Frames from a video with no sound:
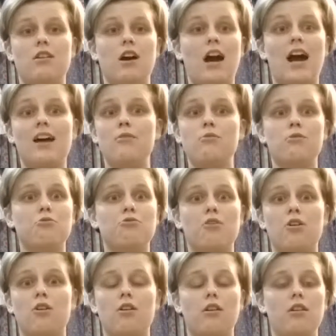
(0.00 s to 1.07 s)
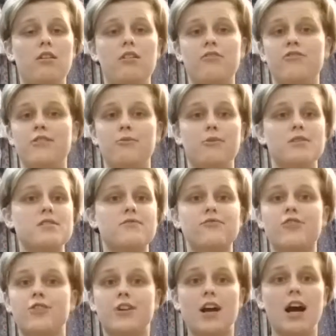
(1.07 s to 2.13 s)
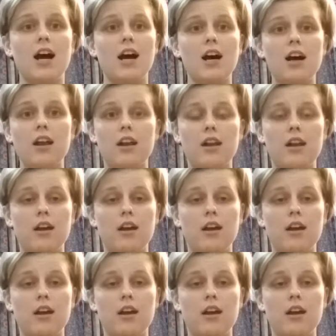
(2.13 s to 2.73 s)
I will fall if it wasn't for God.